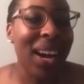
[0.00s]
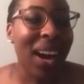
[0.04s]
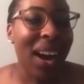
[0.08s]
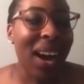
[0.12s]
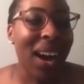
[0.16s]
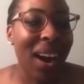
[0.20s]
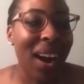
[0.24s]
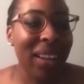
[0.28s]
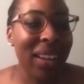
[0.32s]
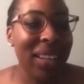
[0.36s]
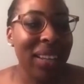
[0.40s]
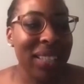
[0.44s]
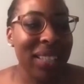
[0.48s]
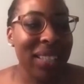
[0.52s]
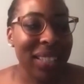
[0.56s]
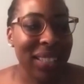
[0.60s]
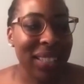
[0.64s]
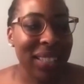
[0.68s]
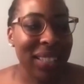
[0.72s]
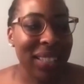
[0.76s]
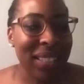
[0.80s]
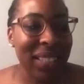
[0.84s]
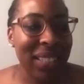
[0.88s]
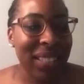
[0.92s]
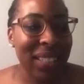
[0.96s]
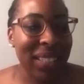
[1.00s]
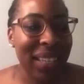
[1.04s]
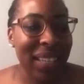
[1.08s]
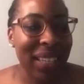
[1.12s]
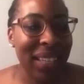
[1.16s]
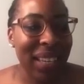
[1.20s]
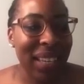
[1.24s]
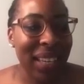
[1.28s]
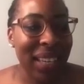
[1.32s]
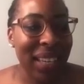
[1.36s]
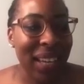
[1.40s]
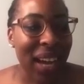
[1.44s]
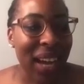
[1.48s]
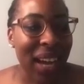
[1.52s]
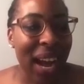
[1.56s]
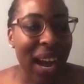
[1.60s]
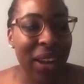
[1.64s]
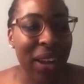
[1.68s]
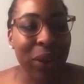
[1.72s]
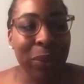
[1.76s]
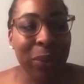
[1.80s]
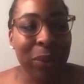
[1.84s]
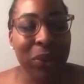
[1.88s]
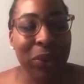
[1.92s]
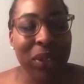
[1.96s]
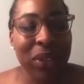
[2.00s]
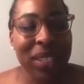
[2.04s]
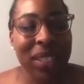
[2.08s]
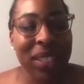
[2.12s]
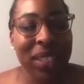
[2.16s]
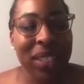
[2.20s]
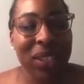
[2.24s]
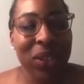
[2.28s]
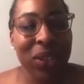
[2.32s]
honestly, I know, Marisa,